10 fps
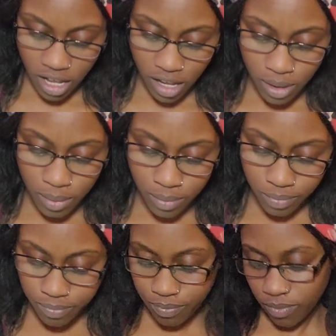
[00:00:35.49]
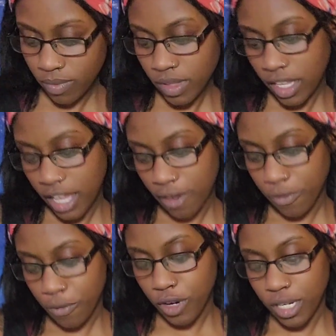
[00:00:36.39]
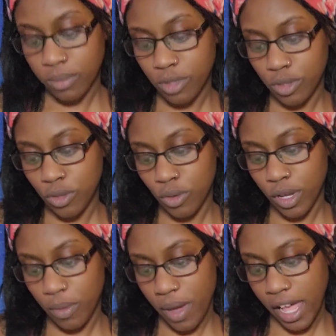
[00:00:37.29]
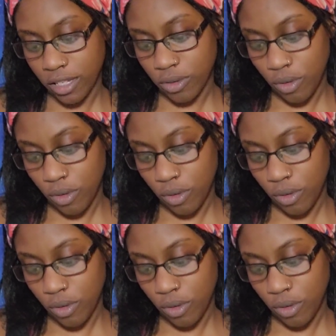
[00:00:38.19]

Um, yeah, Freedom Soy Wax,